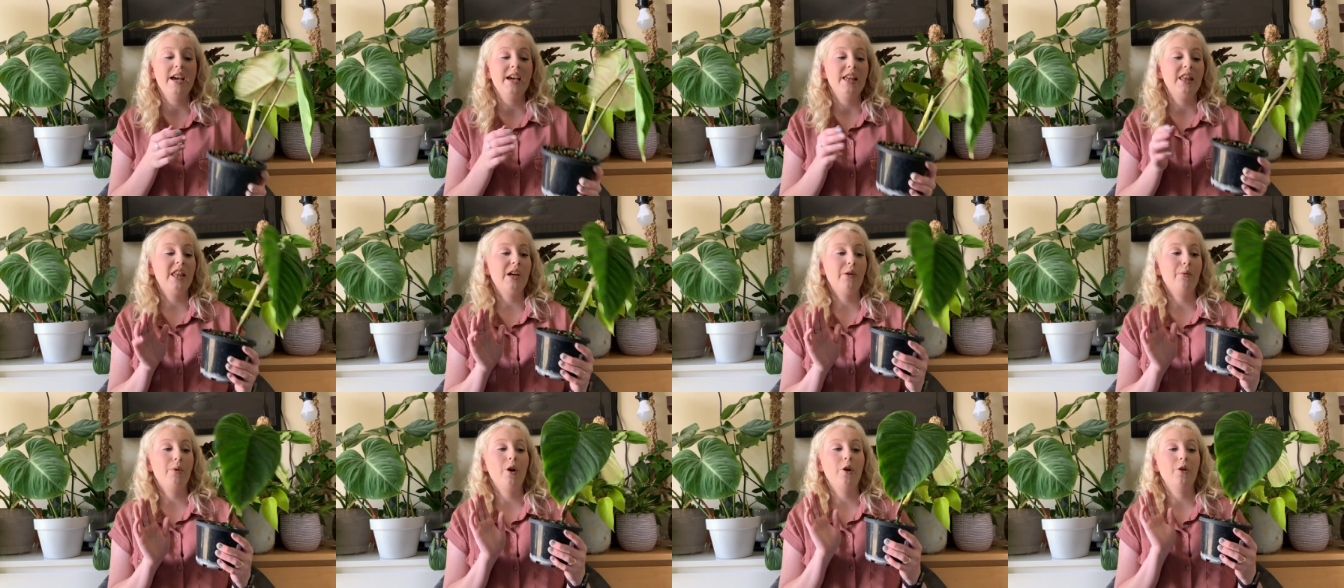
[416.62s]

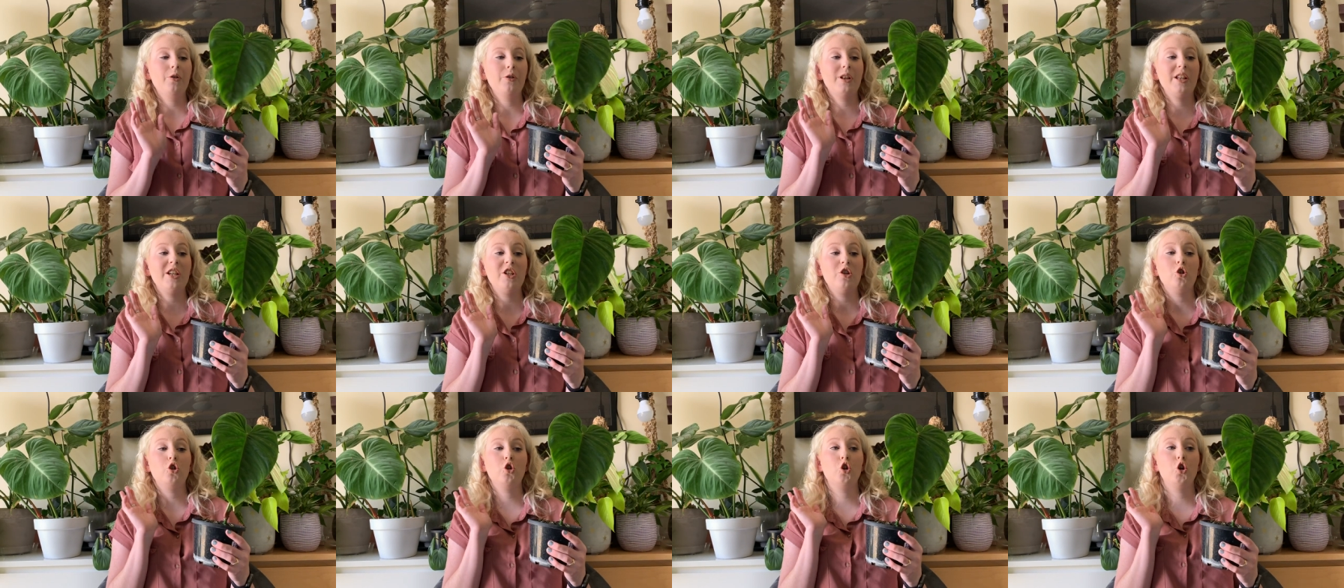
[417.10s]
There were
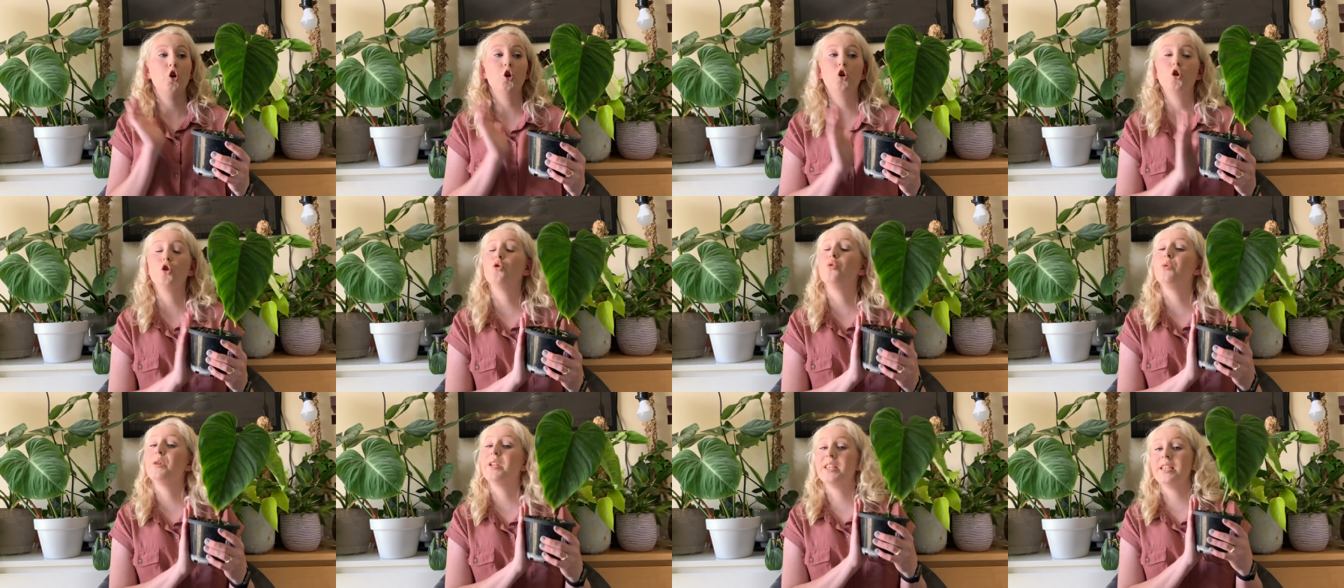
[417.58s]
only
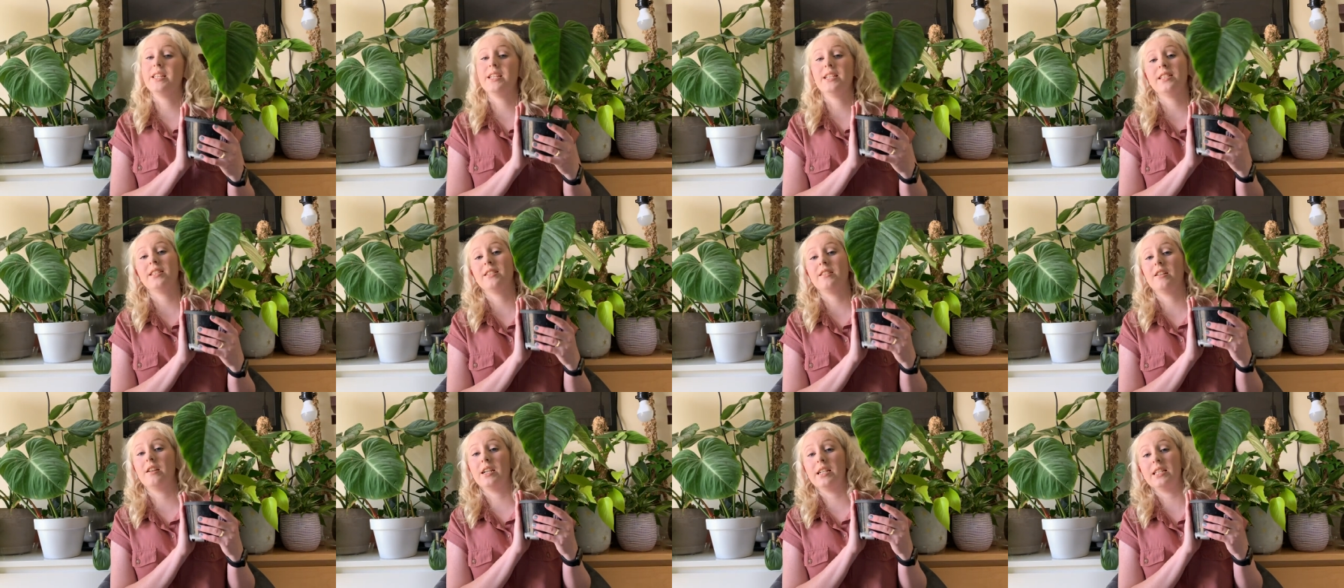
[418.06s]
two in this
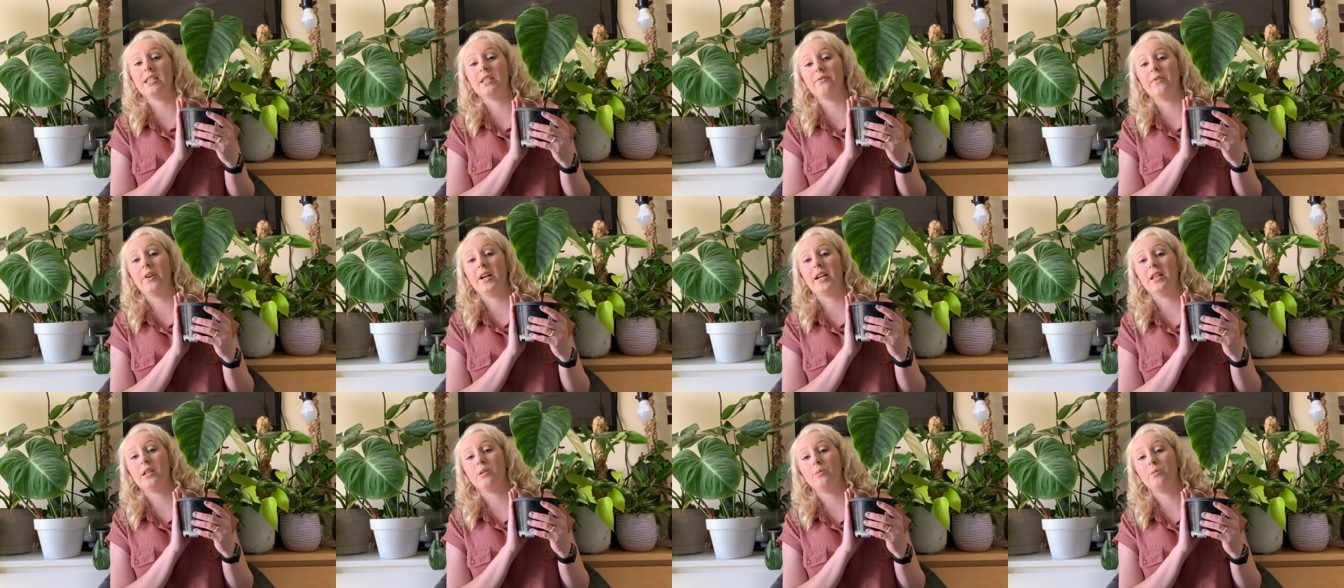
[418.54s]
size
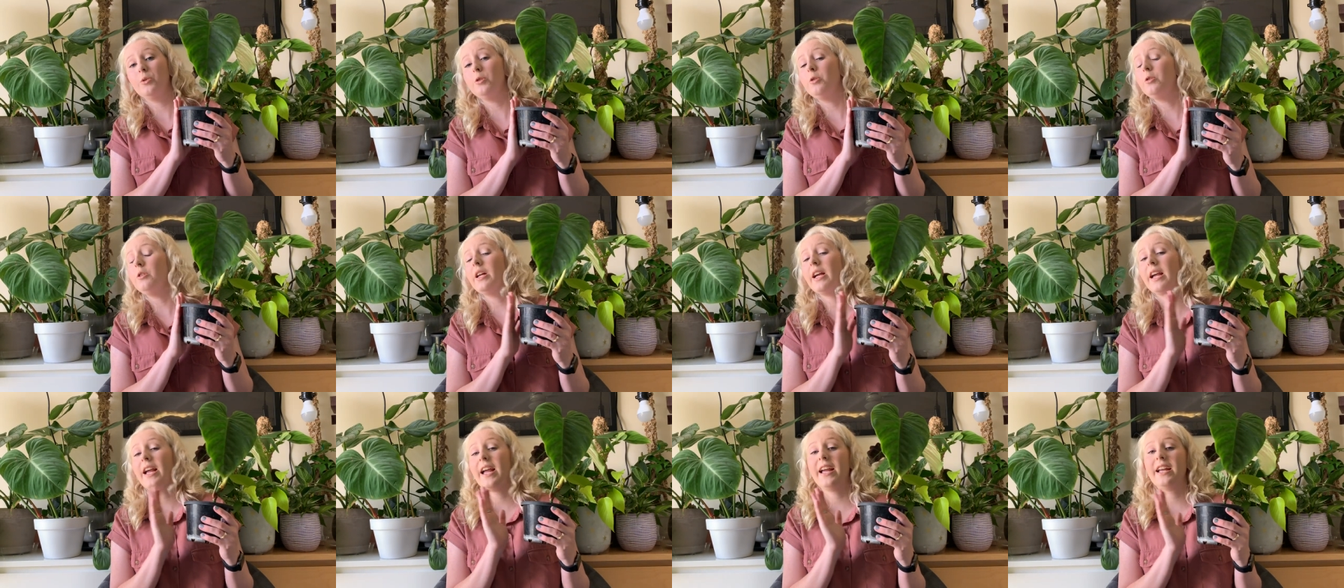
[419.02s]
available,
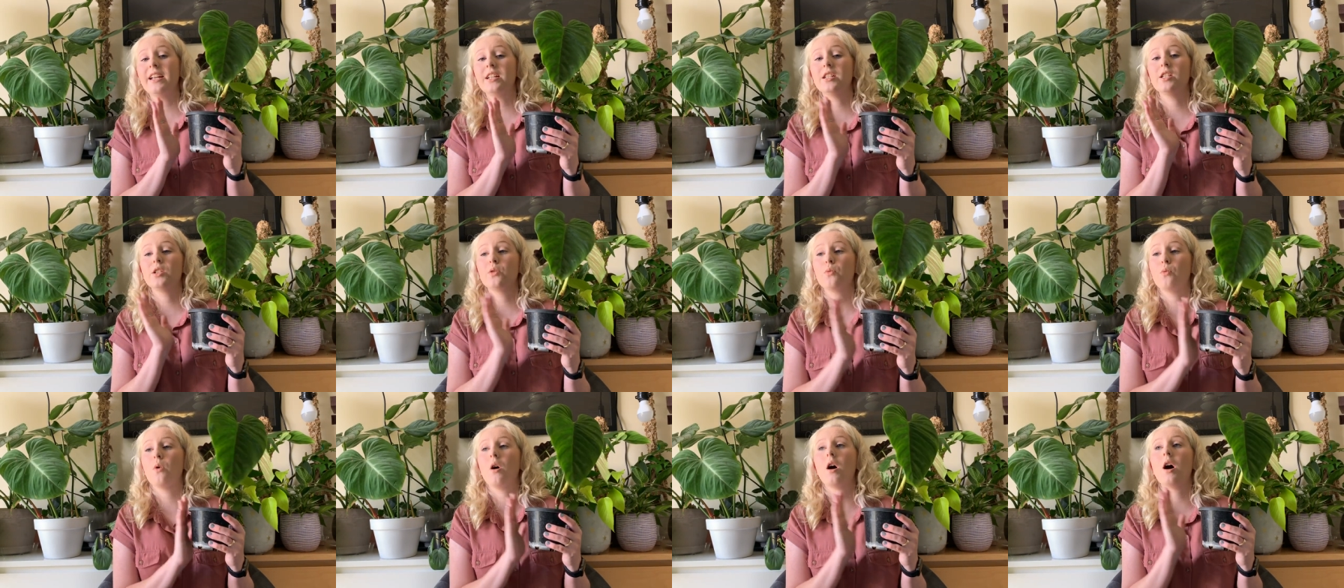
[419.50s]

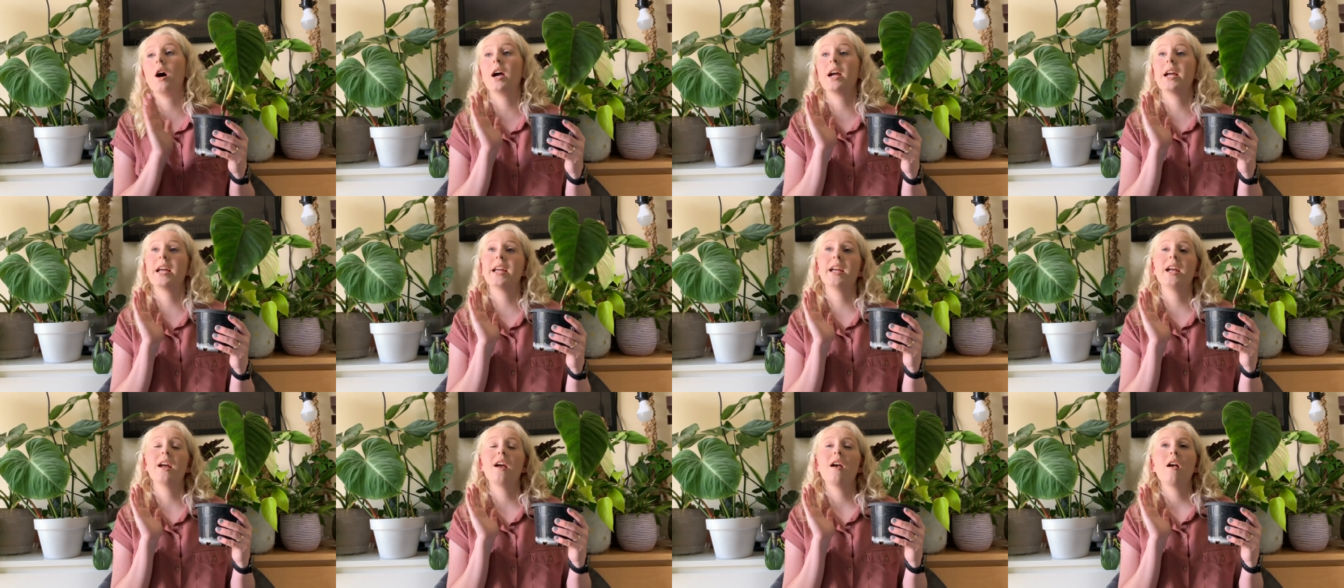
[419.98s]
hence
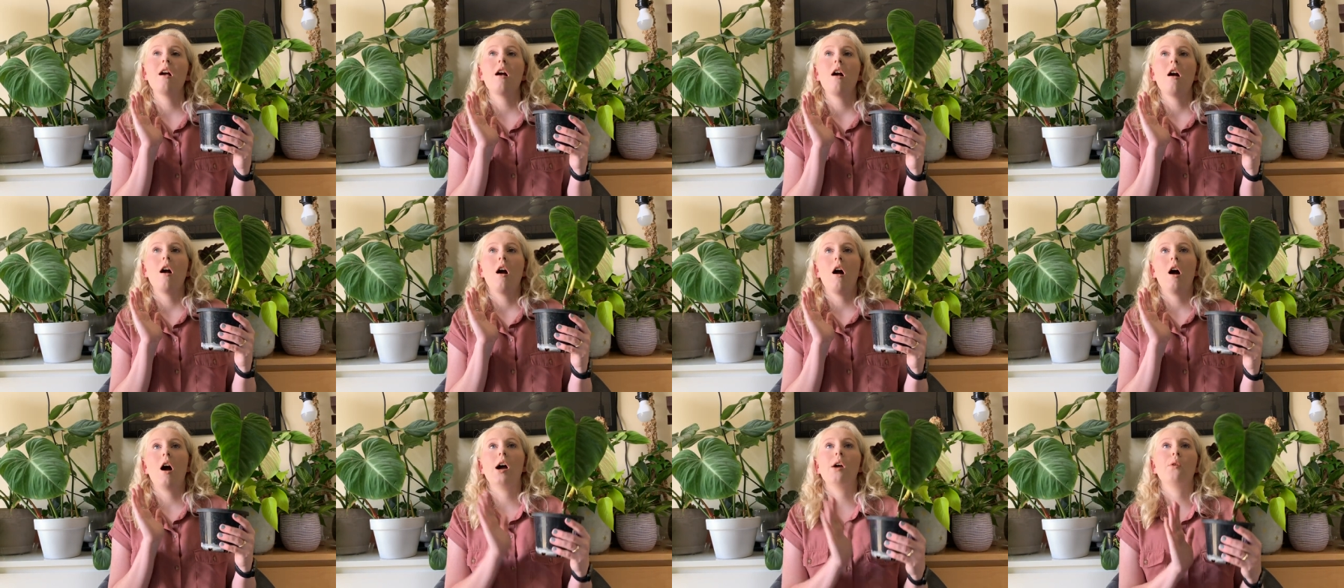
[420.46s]
why
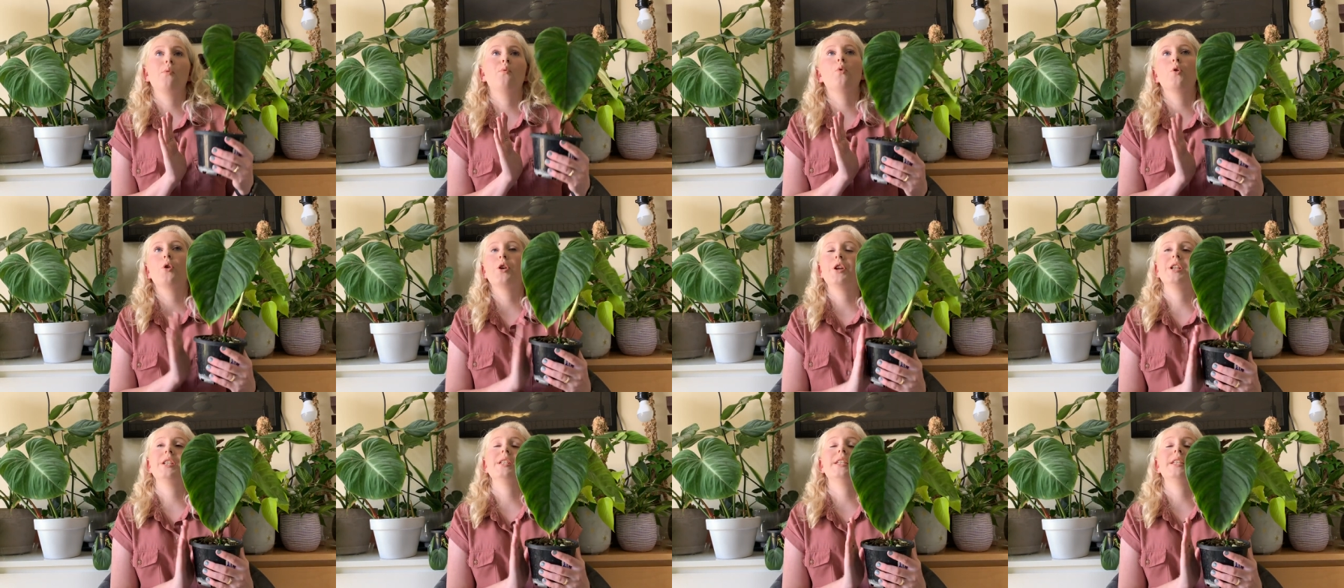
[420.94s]
I wanted